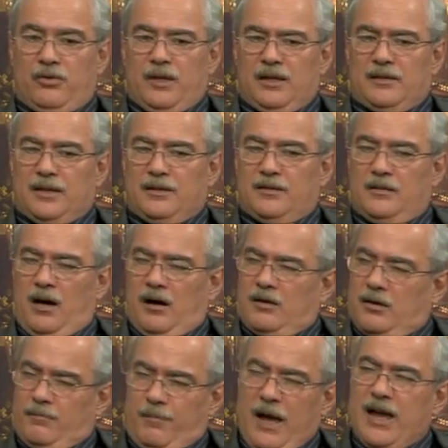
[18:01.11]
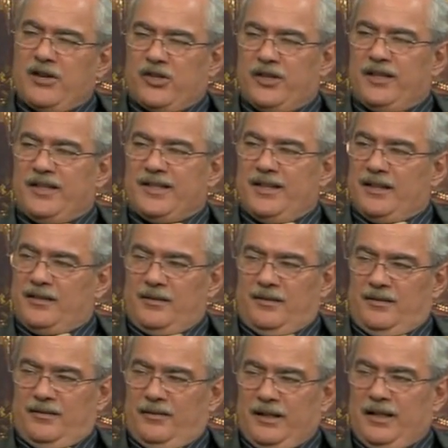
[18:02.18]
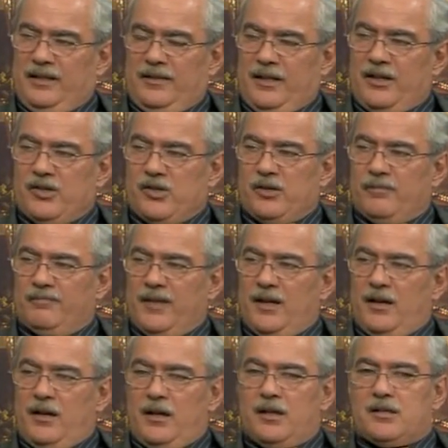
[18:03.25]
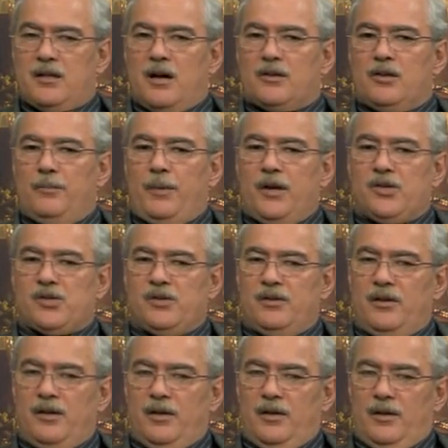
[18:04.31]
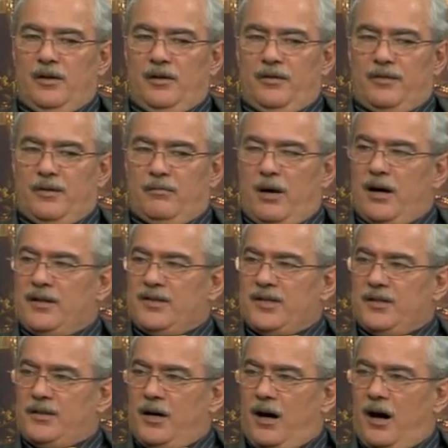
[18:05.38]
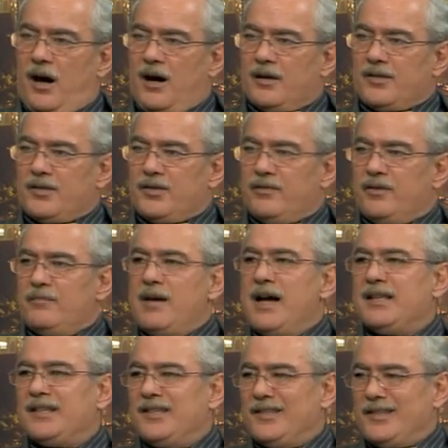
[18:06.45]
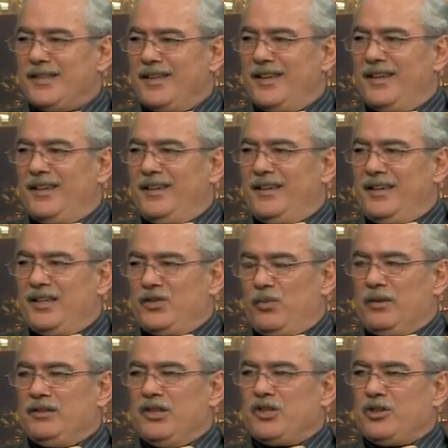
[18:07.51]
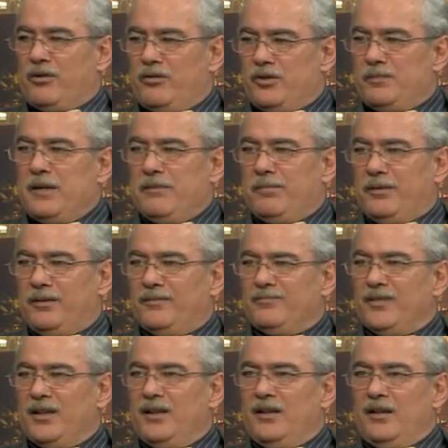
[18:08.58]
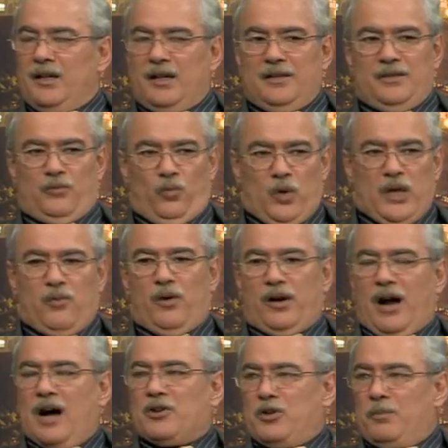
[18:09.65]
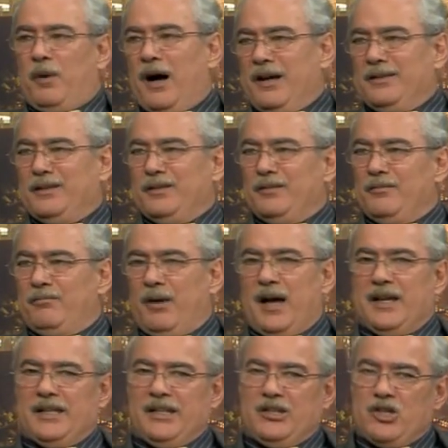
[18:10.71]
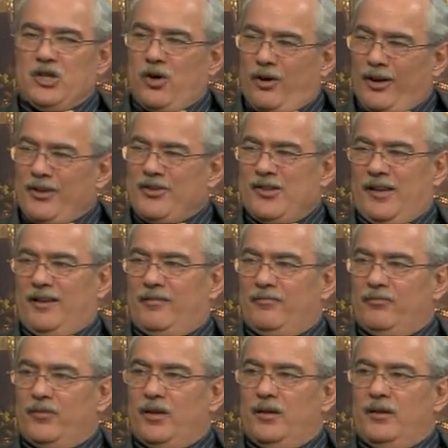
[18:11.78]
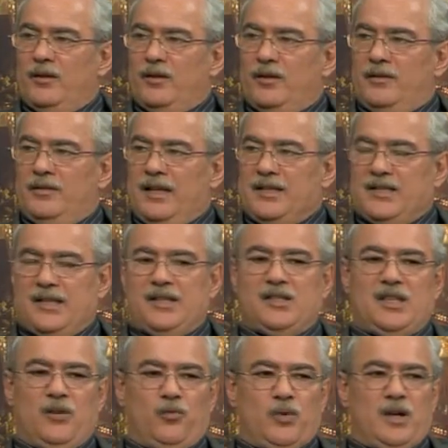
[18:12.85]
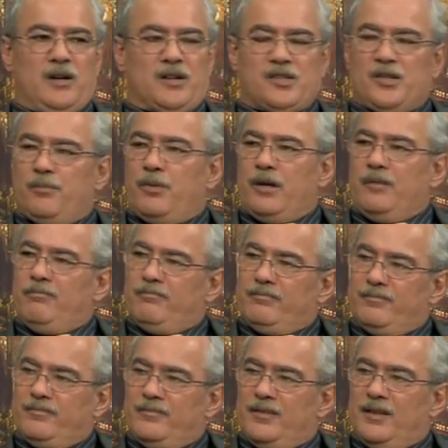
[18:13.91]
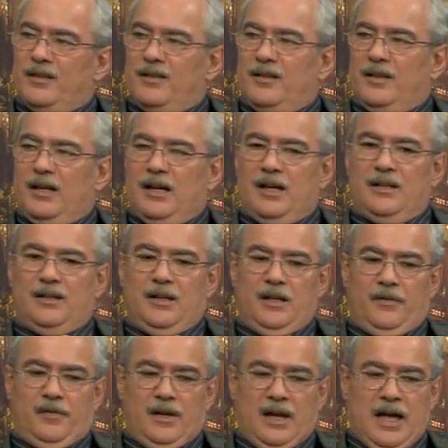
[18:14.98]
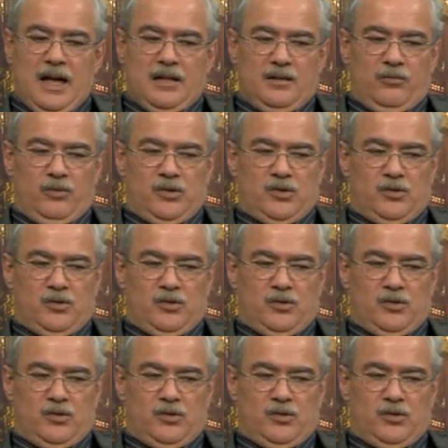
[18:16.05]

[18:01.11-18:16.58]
think that the occupation is not really the issue. It's the occupation of the minds and the hearts of the masses is what destroys people. We were occupied by an ideology that says that we are supreme. And if a land was